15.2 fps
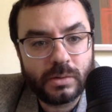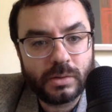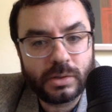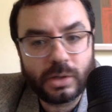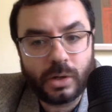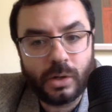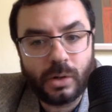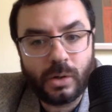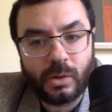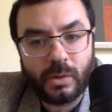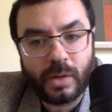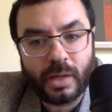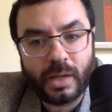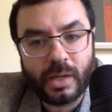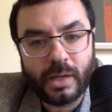So
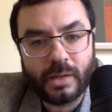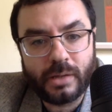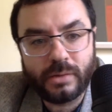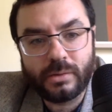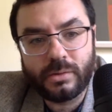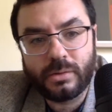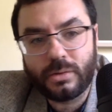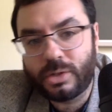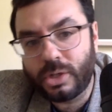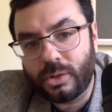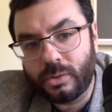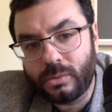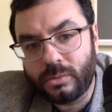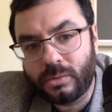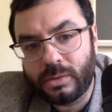in
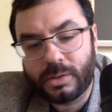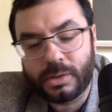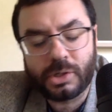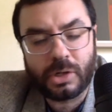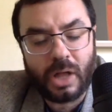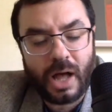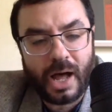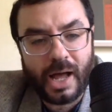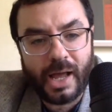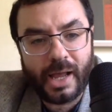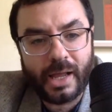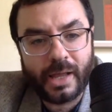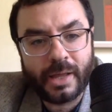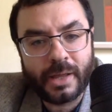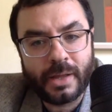June into
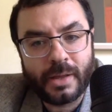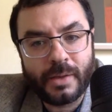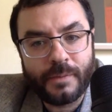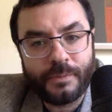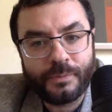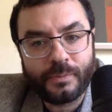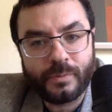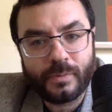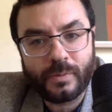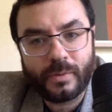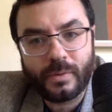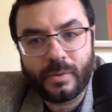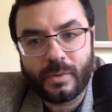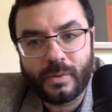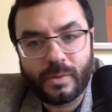July,
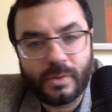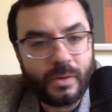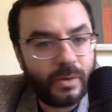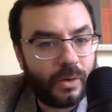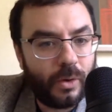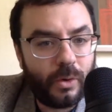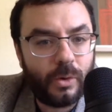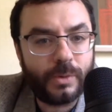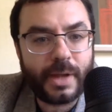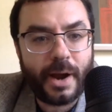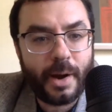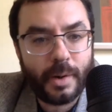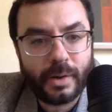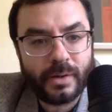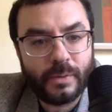the whole
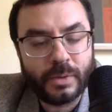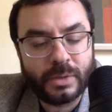narrative